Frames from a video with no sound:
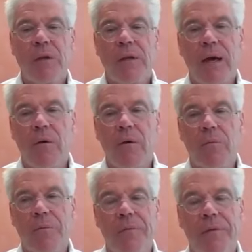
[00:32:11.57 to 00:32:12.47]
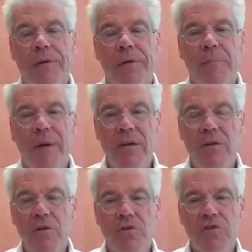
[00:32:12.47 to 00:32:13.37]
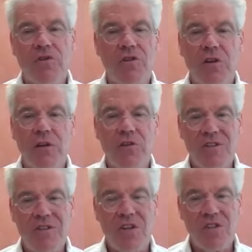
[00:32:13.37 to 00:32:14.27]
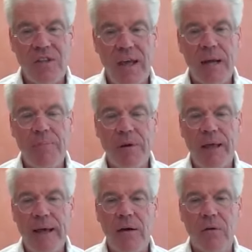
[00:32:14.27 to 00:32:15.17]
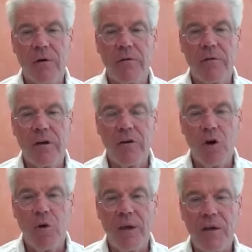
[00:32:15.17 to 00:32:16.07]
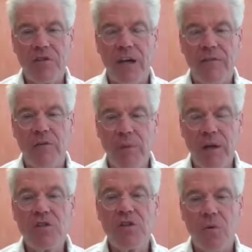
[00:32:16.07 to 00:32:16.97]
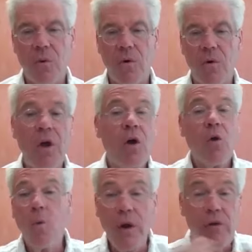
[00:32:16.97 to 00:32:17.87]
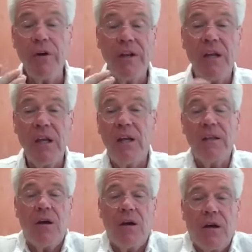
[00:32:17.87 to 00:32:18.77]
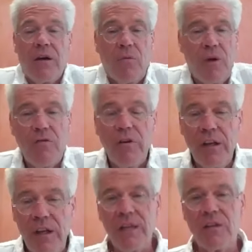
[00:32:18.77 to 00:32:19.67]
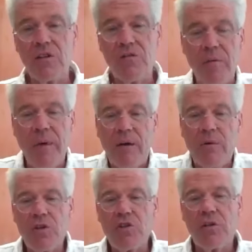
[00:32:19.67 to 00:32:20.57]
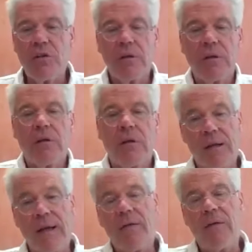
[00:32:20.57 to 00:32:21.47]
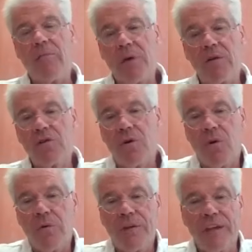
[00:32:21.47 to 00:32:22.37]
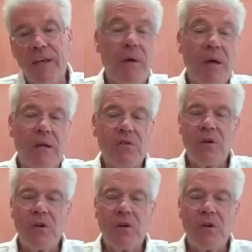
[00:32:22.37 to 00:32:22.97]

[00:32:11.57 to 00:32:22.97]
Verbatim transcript: Now, the bad news isn't ju- isn't just that, but now Adobe has kind of admitted to the world we really needed the uh, we really needed this Figma acquisition, and now they're being told they can't make it.